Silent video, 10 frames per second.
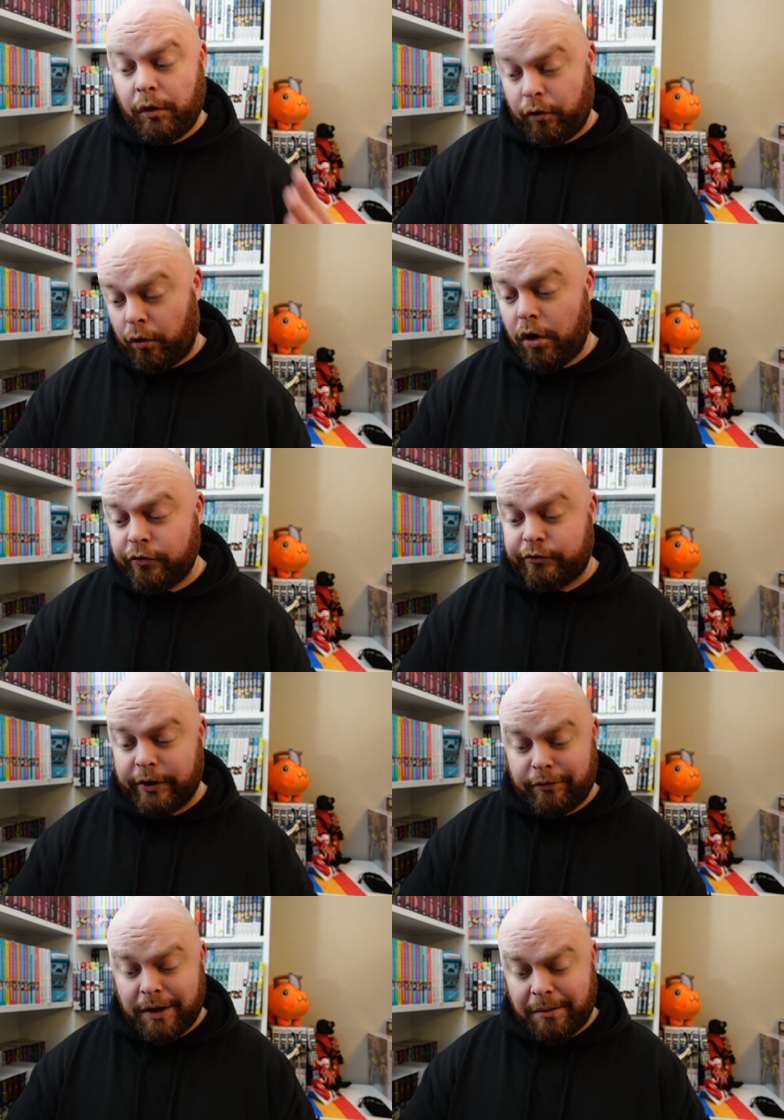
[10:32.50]
They're all
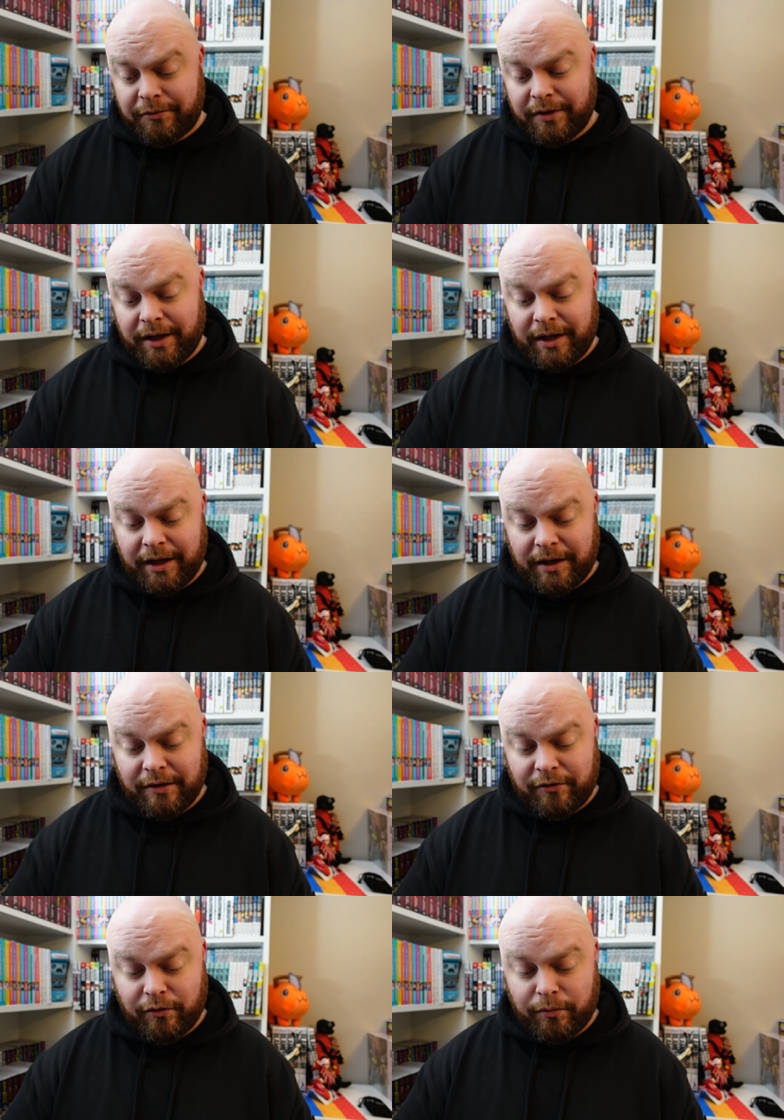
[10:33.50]
shrink wrapped,
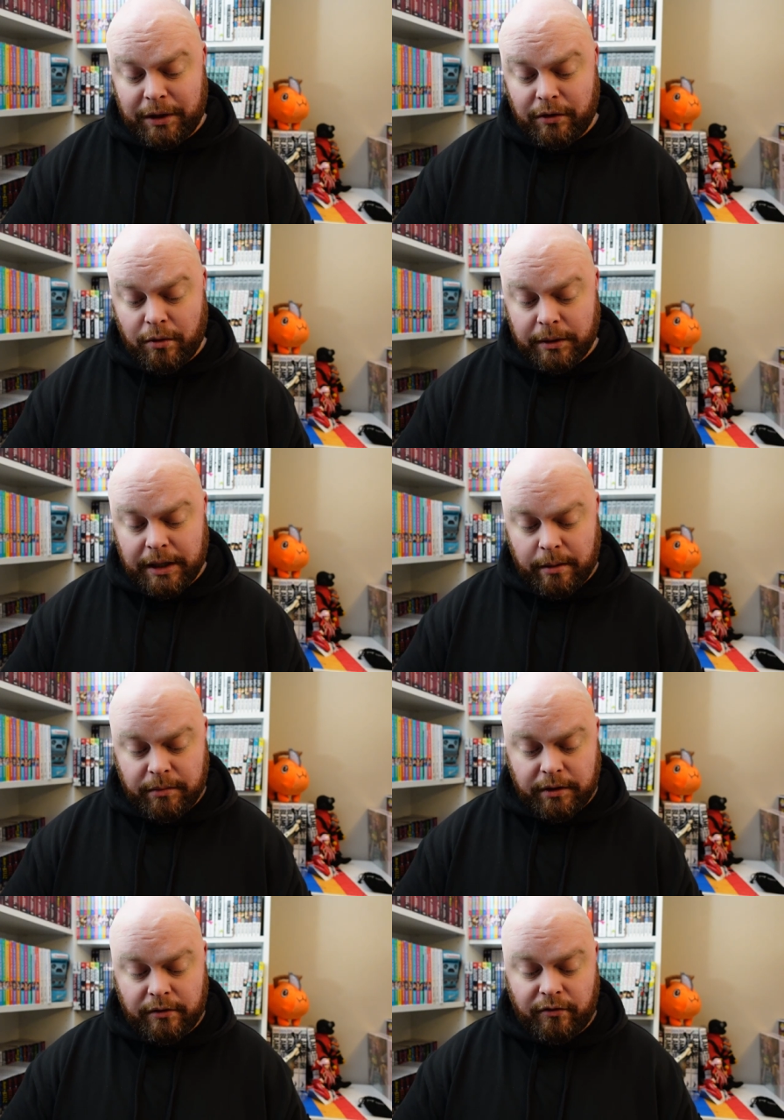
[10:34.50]
and so we know what that
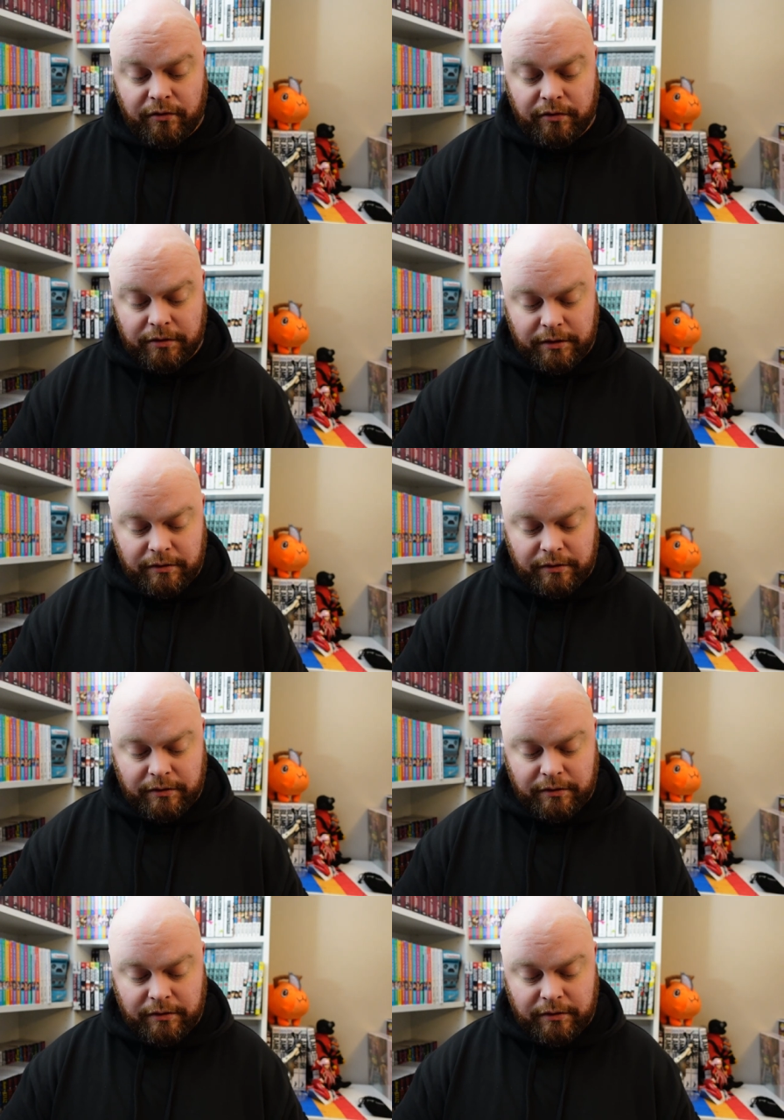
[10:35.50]
means.